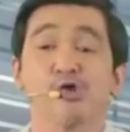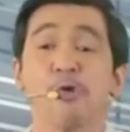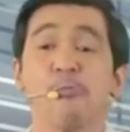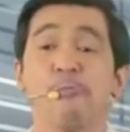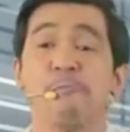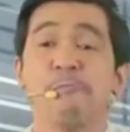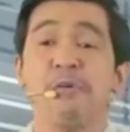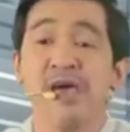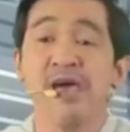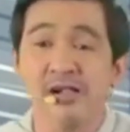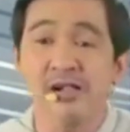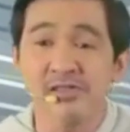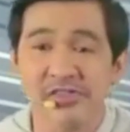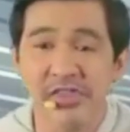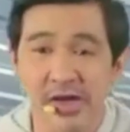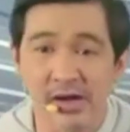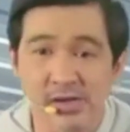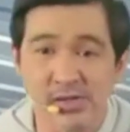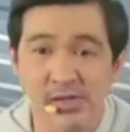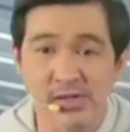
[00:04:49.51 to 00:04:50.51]
to
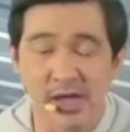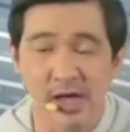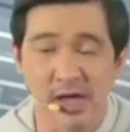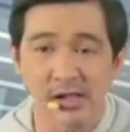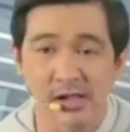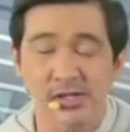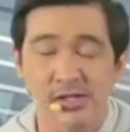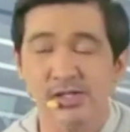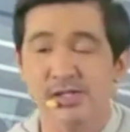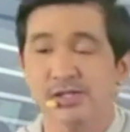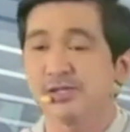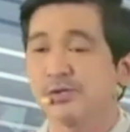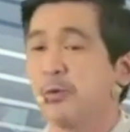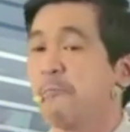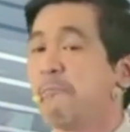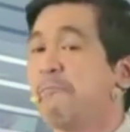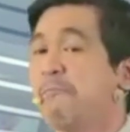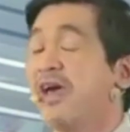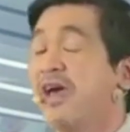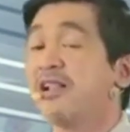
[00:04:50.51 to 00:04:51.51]
build their skills,
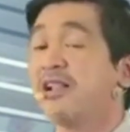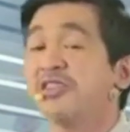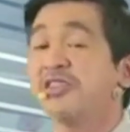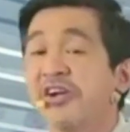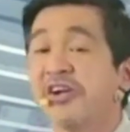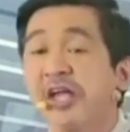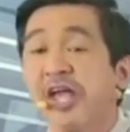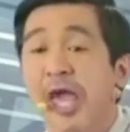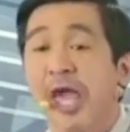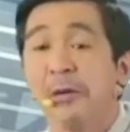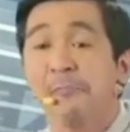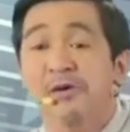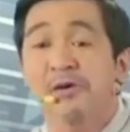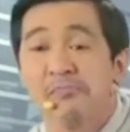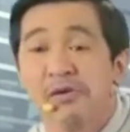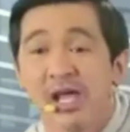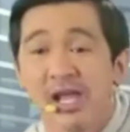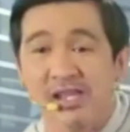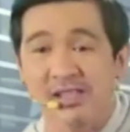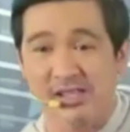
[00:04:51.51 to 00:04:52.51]
to build their
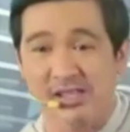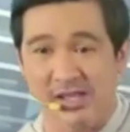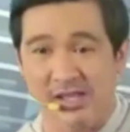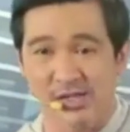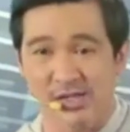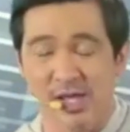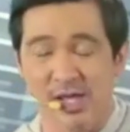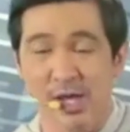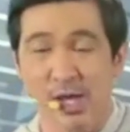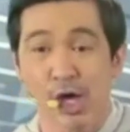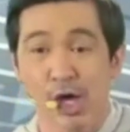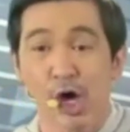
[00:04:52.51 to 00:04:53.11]
capabilities.